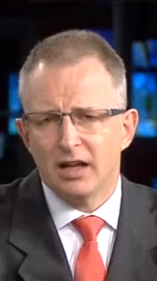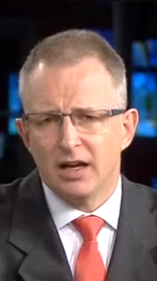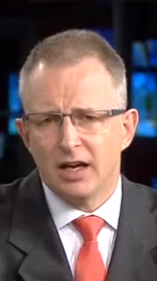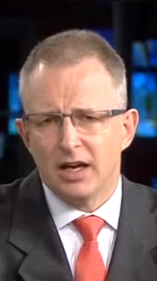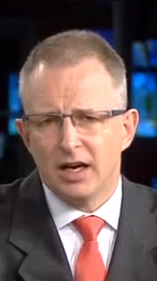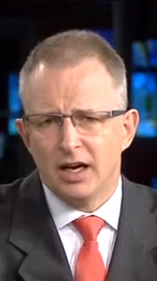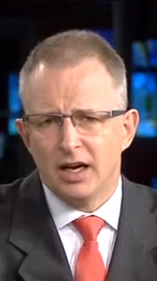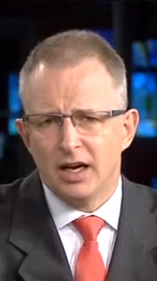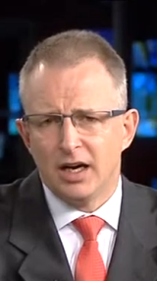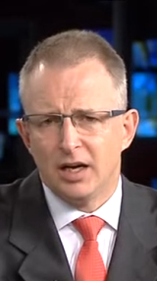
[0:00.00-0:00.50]

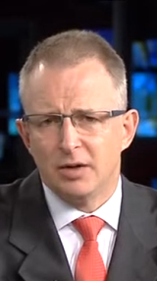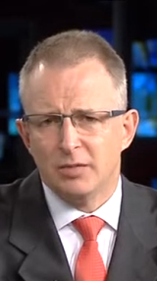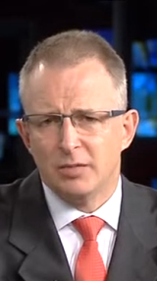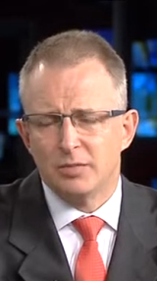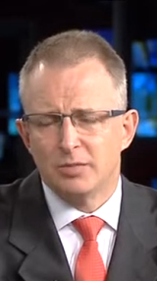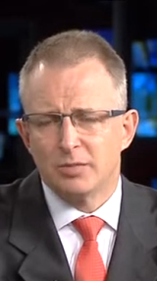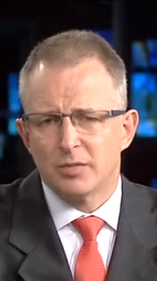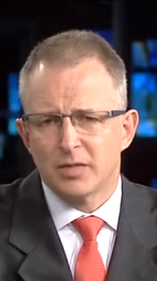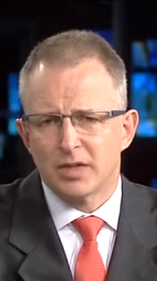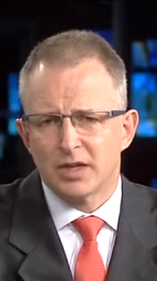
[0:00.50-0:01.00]
um,
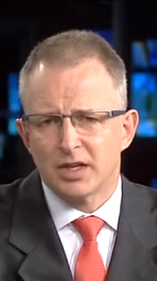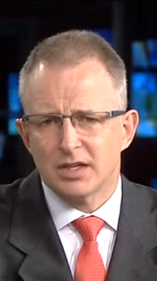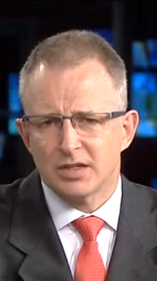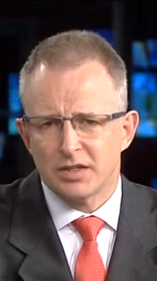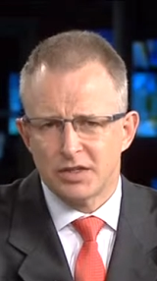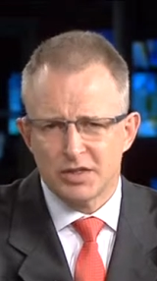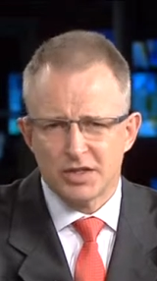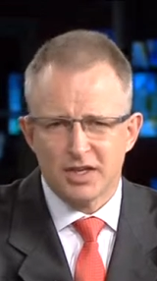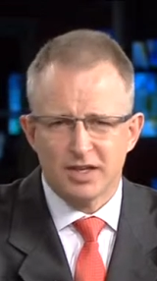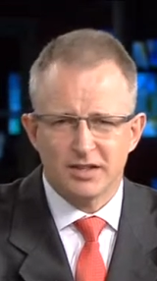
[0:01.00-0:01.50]

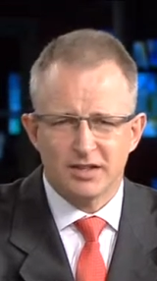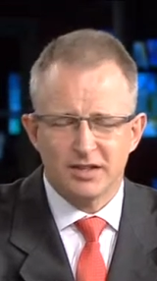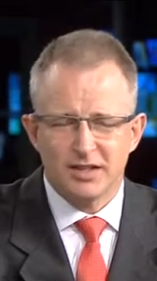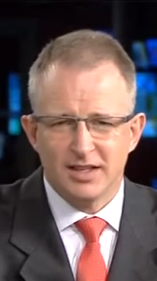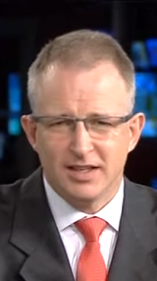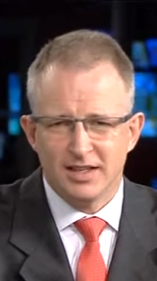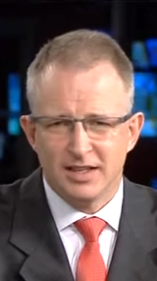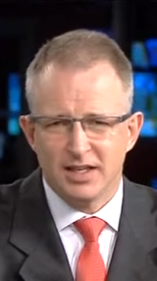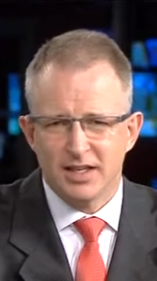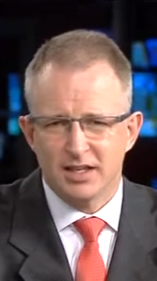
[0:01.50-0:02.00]
considered
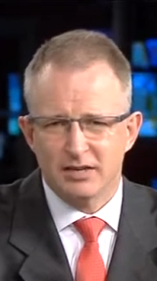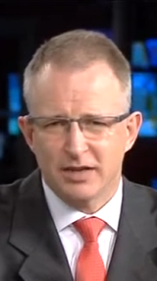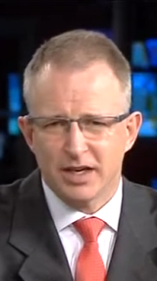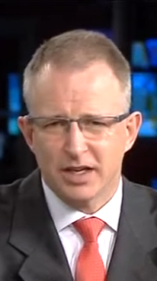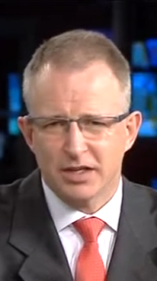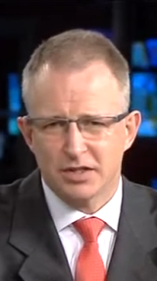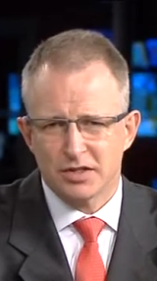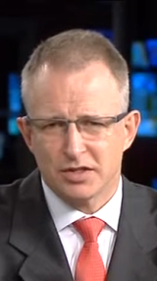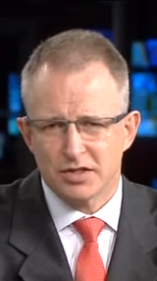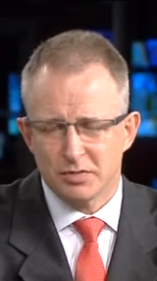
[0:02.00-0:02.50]
in the
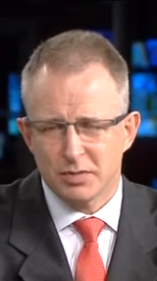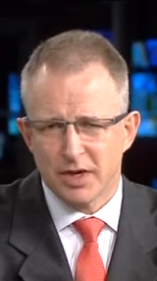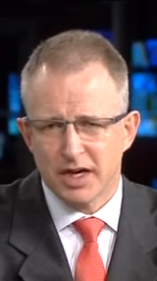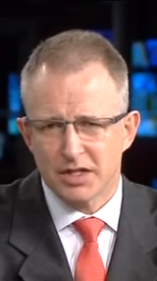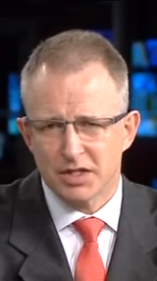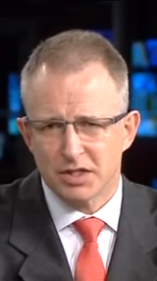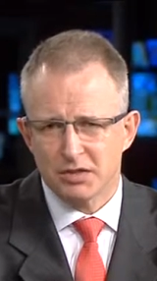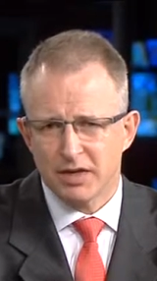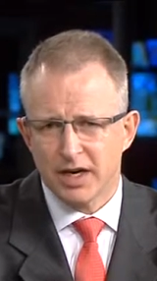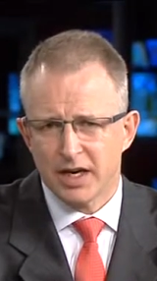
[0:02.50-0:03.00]
innovation
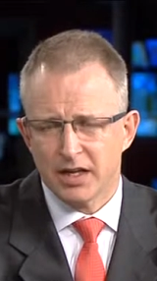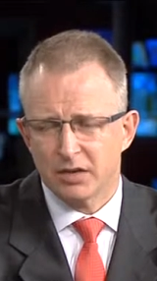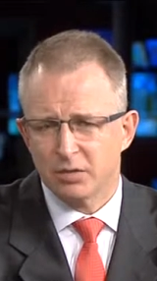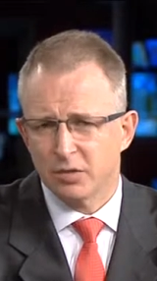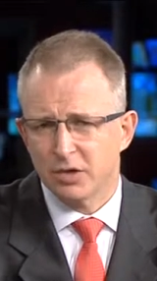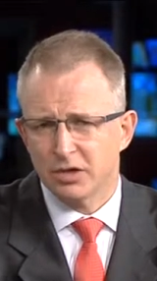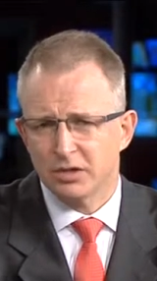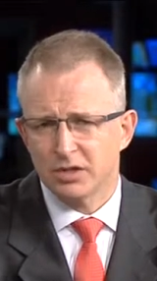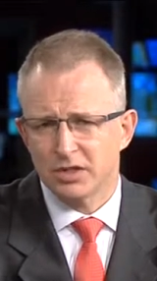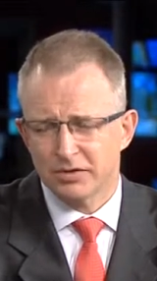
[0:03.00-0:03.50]
space around the
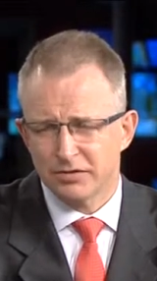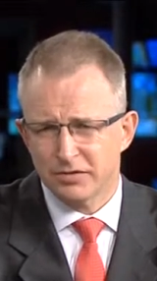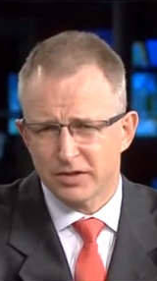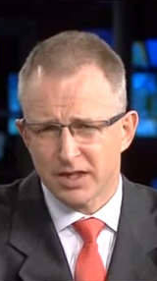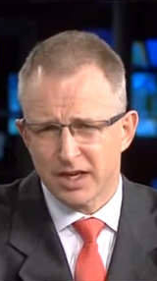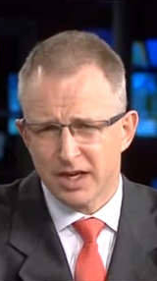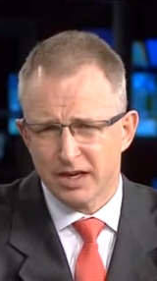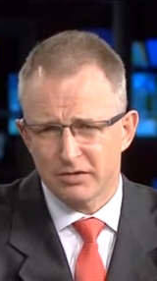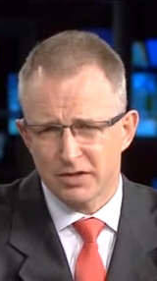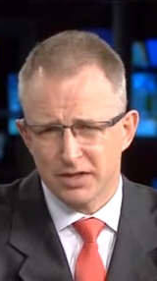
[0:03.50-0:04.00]
world. Different
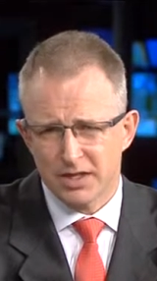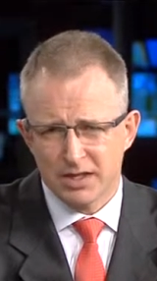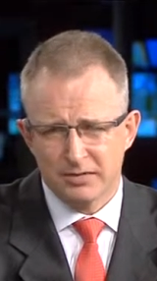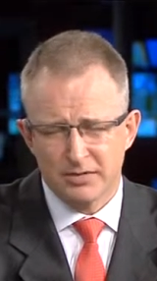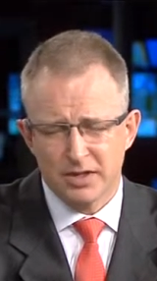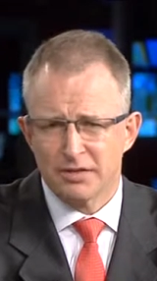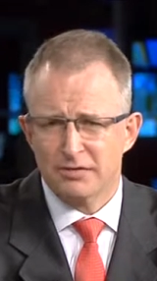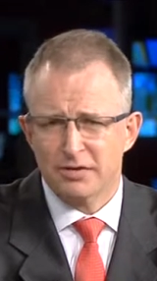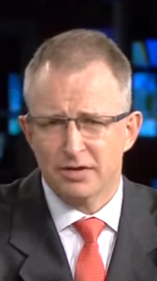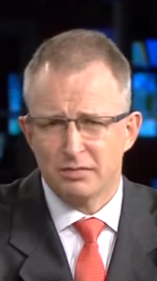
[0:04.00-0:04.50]
countries have
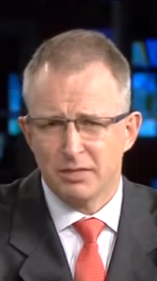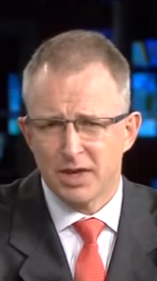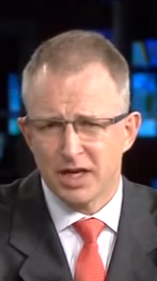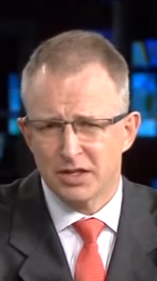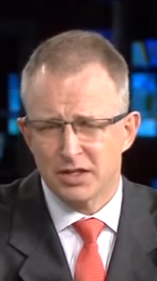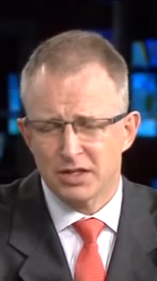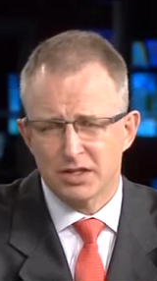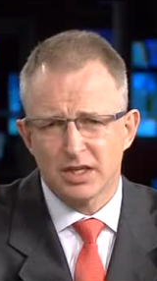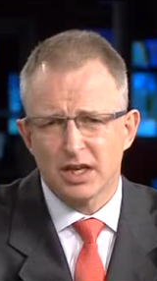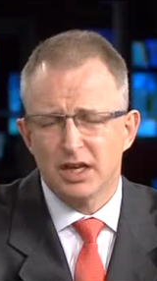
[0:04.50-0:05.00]
different
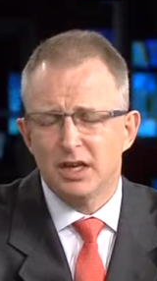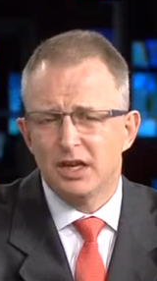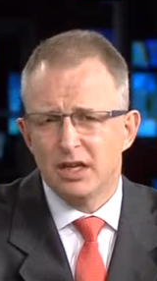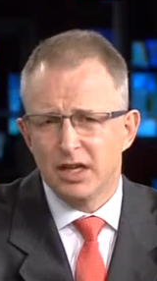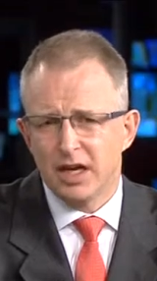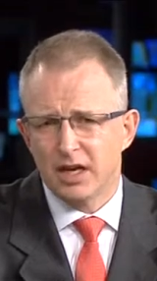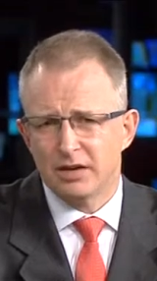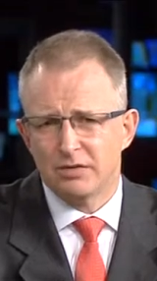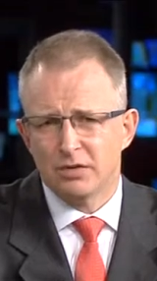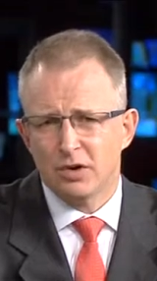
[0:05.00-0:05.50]
measures,
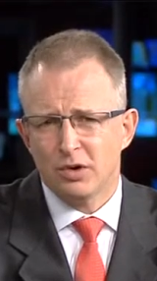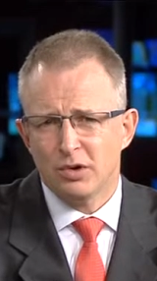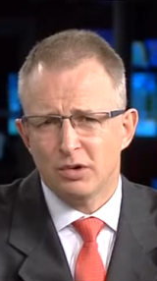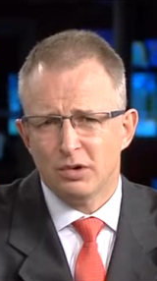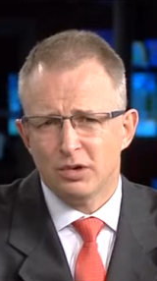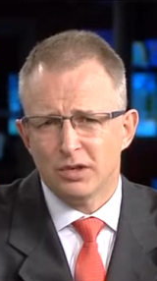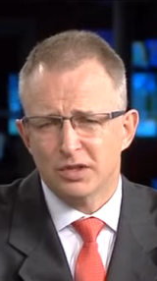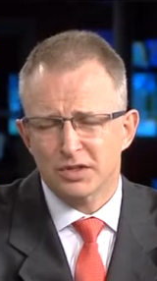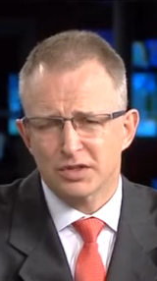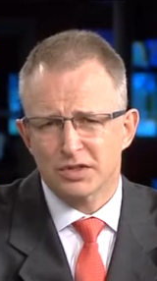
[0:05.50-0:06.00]
and of
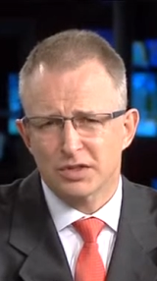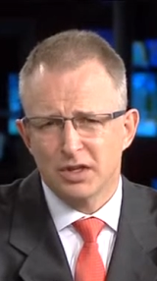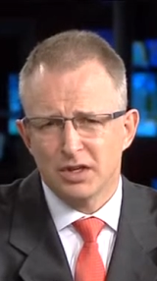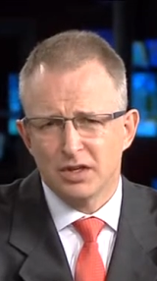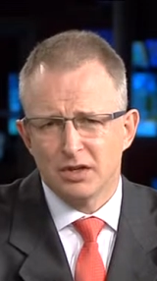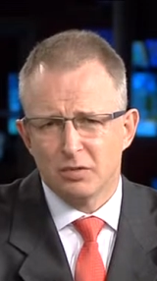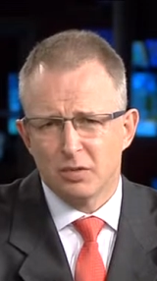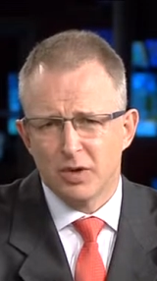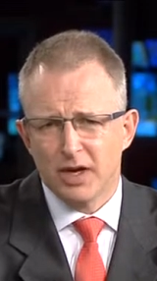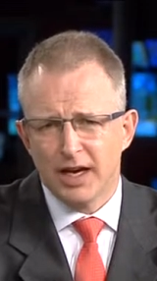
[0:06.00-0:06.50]
course,
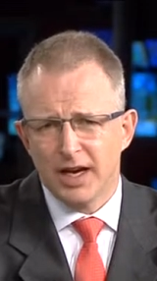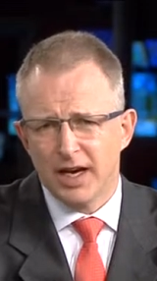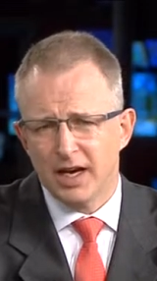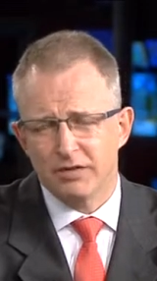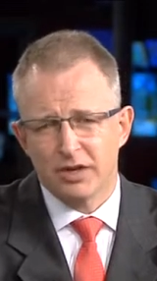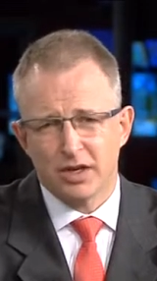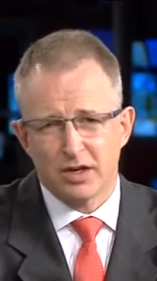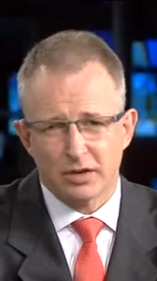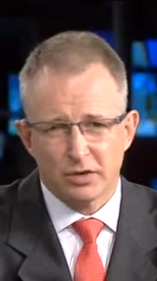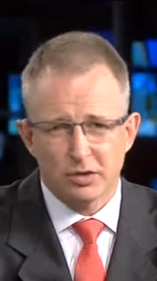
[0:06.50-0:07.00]
we are
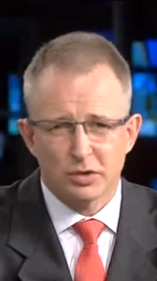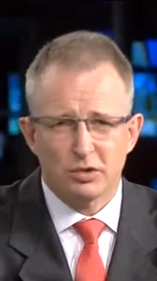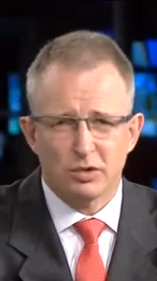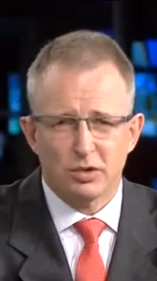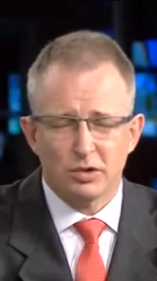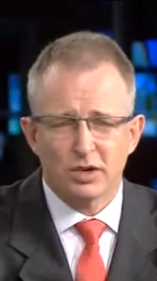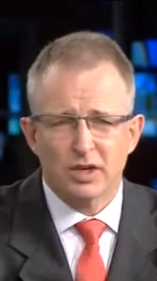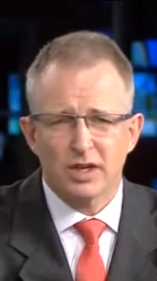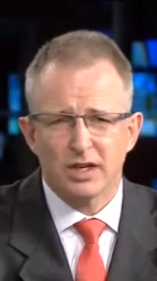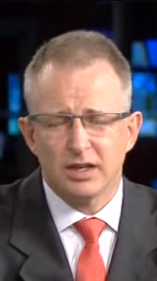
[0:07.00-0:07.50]
having a good
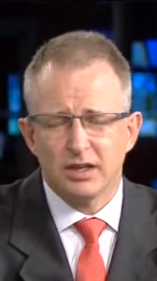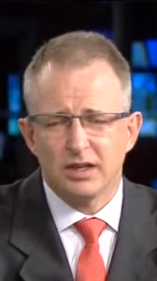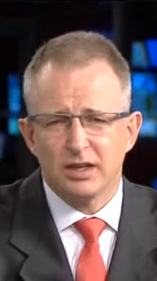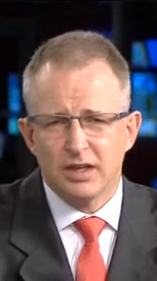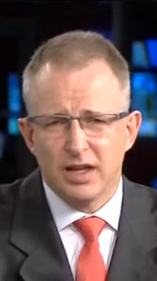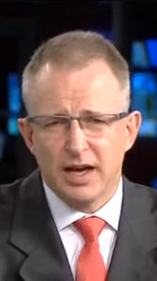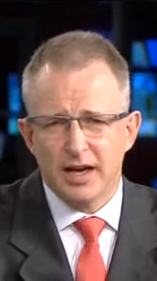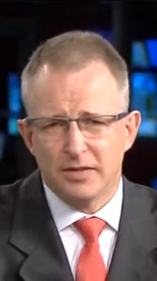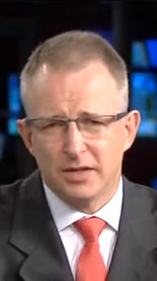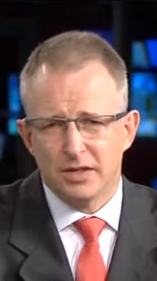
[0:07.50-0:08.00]
look
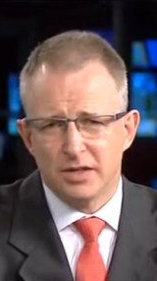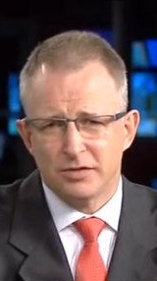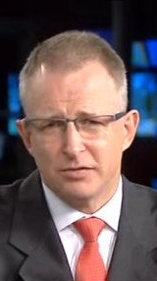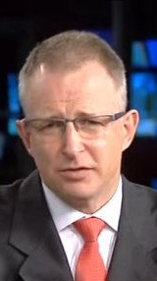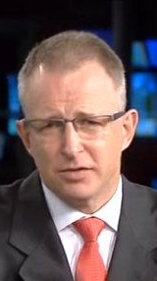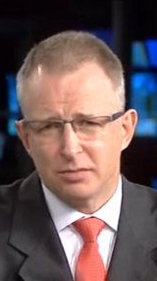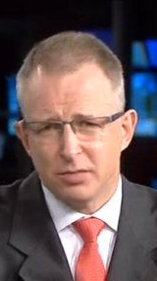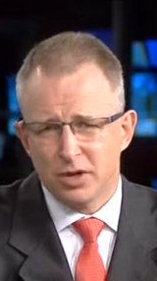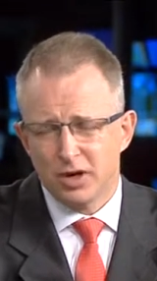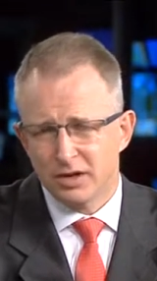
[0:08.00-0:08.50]
at the
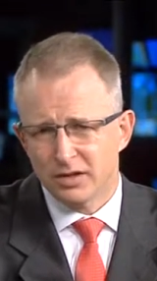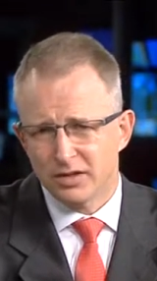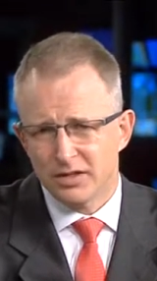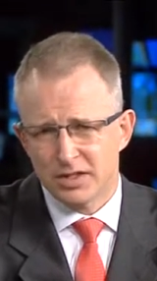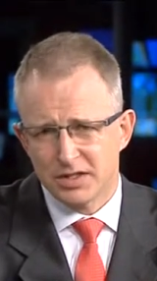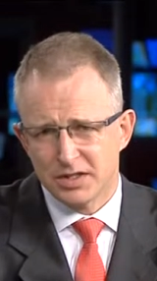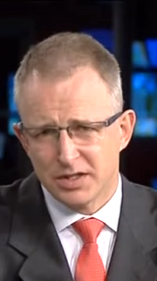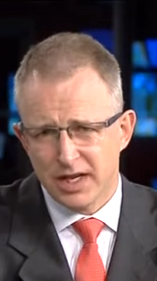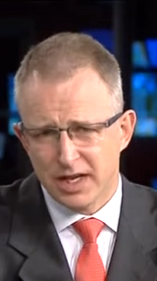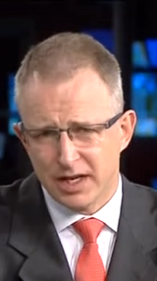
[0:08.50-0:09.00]
different policy
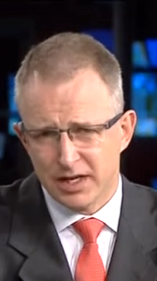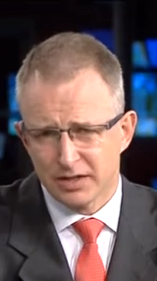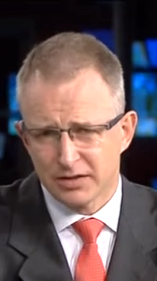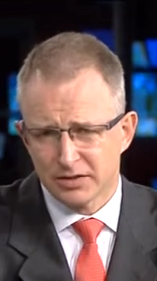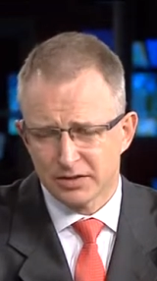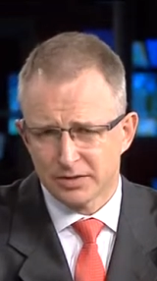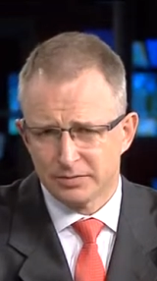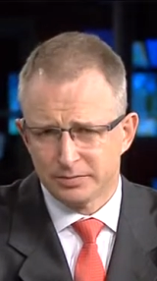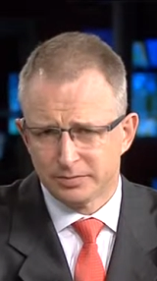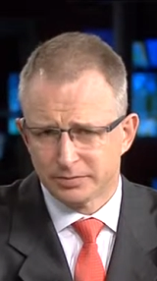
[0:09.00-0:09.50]
settings